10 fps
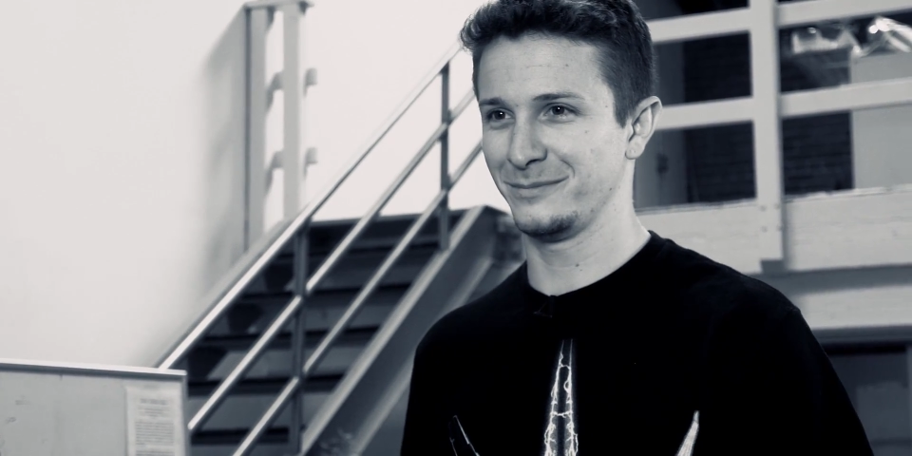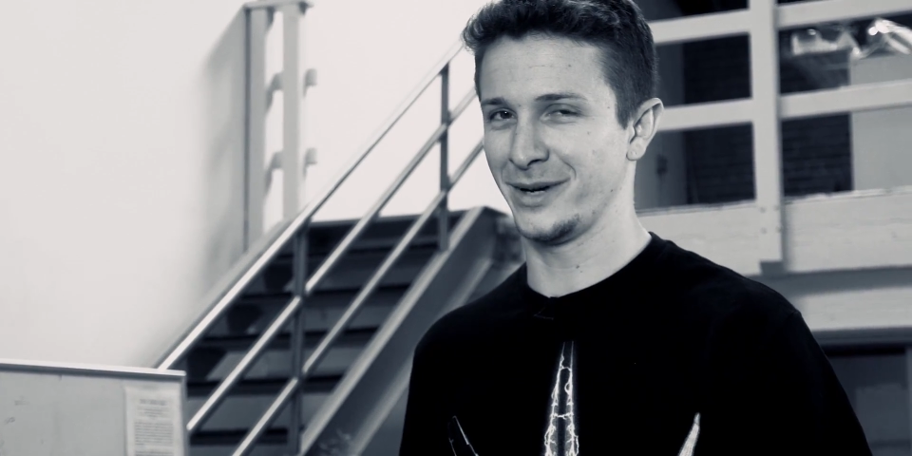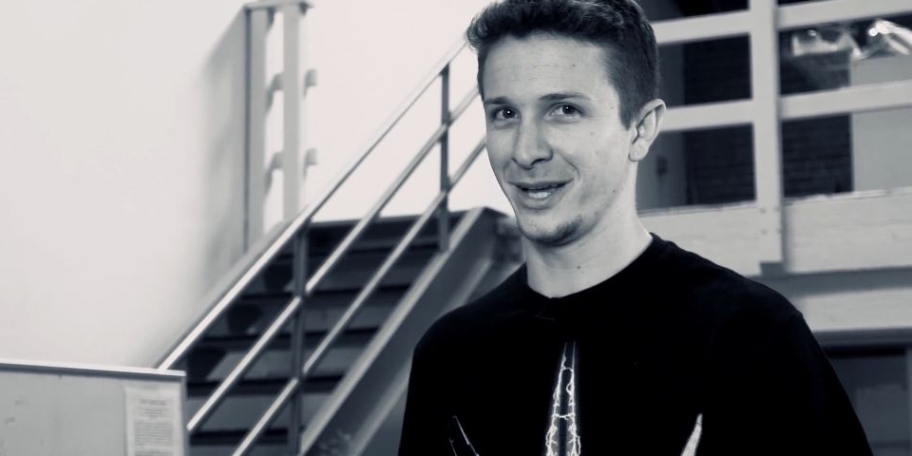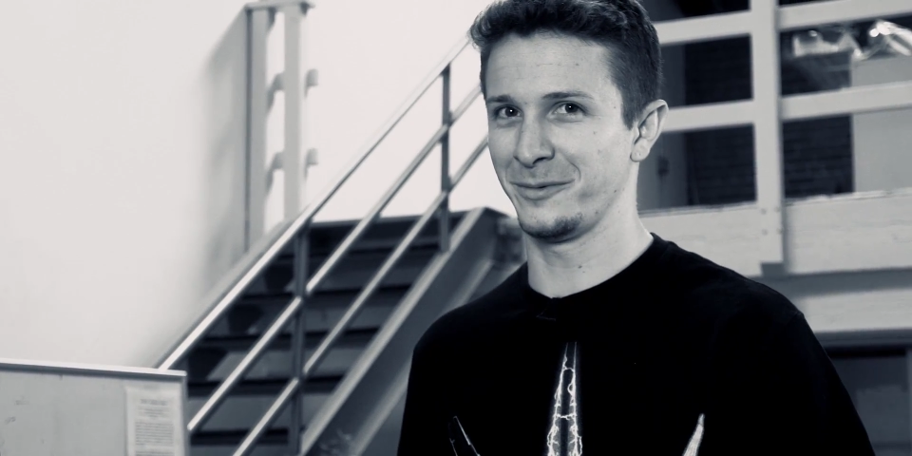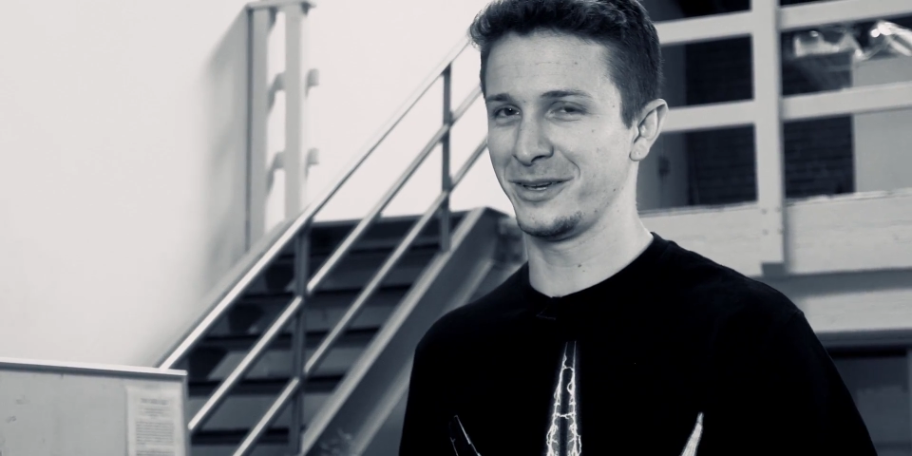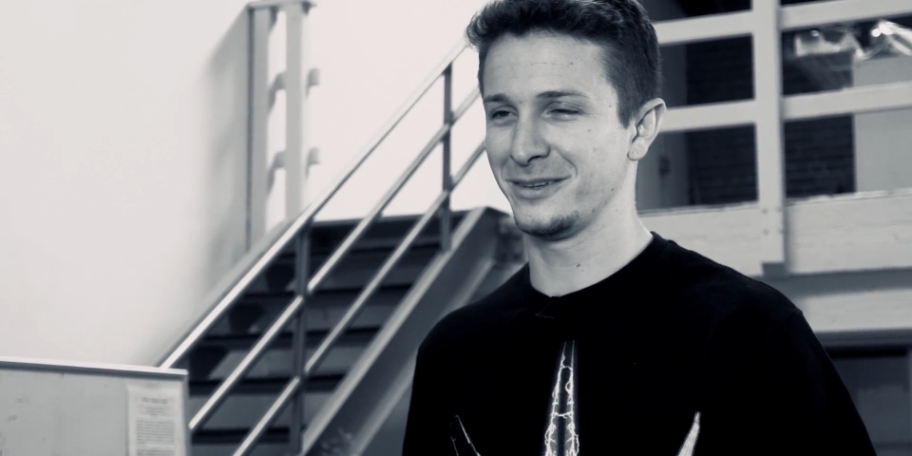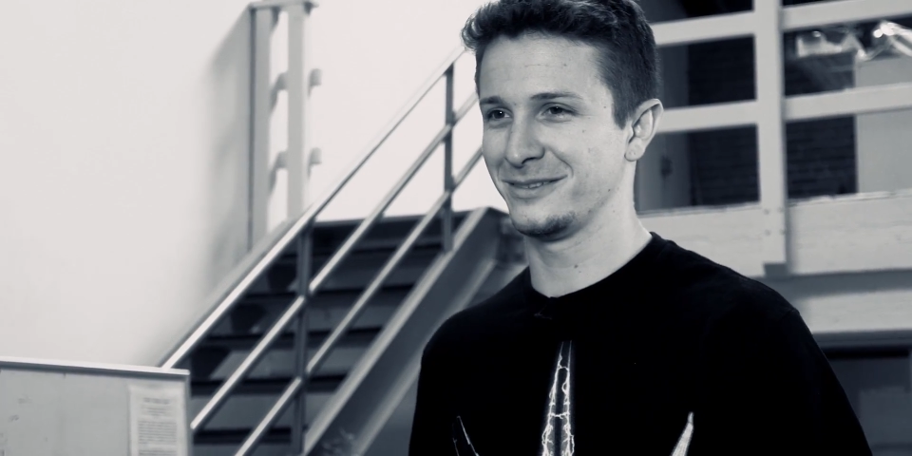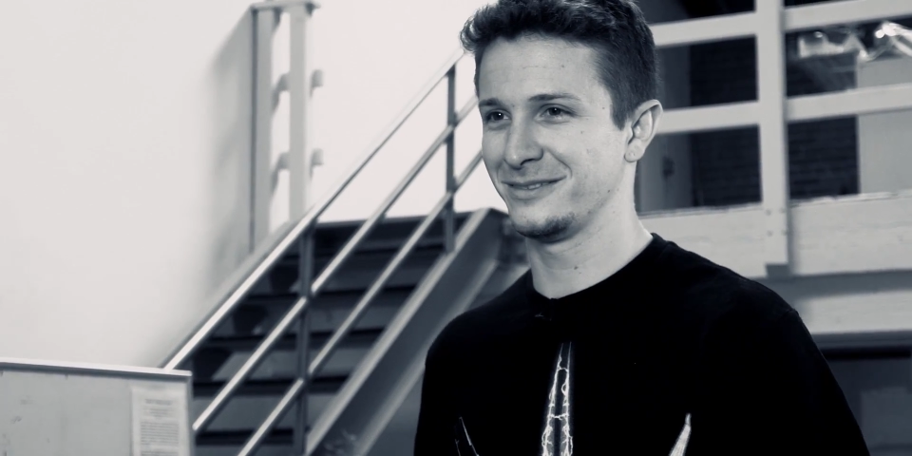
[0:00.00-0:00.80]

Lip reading: Miami,